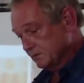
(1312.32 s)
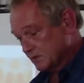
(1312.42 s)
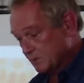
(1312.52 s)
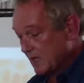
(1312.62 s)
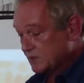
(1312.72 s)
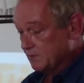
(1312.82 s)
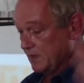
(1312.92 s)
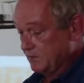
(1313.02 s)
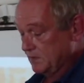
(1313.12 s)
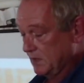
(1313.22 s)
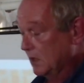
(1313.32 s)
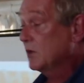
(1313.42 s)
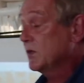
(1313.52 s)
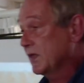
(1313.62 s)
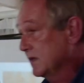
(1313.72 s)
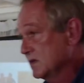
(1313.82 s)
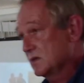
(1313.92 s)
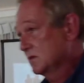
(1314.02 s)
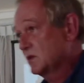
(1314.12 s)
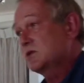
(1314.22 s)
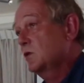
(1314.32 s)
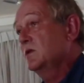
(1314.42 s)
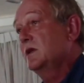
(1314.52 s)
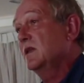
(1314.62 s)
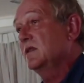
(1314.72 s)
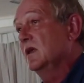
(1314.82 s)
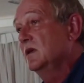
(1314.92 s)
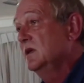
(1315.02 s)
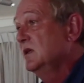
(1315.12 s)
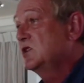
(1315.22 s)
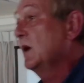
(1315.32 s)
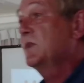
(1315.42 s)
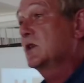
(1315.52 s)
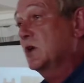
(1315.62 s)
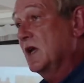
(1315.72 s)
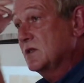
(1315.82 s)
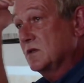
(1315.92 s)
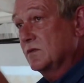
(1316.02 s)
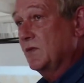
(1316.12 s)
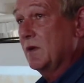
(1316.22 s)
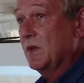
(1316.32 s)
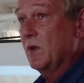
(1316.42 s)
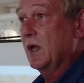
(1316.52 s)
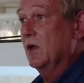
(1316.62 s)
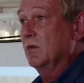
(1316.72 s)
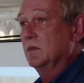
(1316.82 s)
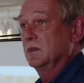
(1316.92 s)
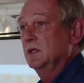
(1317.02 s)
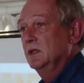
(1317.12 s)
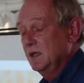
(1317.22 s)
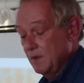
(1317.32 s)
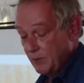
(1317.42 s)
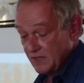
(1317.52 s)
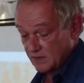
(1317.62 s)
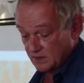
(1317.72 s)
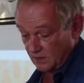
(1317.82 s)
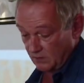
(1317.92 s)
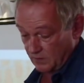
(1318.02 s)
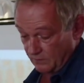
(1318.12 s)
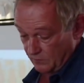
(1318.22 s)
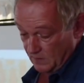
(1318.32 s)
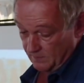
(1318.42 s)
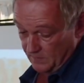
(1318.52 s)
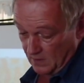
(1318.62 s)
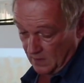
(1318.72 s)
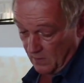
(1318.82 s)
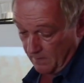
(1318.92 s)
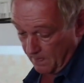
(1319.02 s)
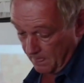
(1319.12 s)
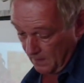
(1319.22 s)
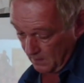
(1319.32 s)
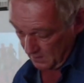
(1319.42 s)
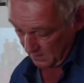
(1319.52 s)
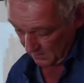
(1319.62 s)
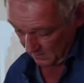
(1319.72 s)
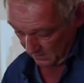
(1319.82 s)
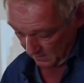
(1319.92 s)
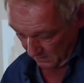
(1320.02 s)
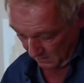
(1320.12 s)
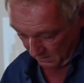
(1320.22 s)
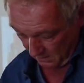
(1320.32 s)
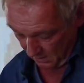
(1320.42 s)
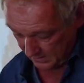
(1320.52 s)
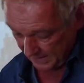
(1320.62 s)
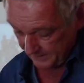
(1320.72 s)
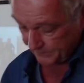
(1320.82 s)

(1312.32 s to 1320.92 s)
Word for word: smashed them up, along with others. Just couldn't get there. Jumped the trains and found my way home. MPs are still looking for me. Anyway. Okay,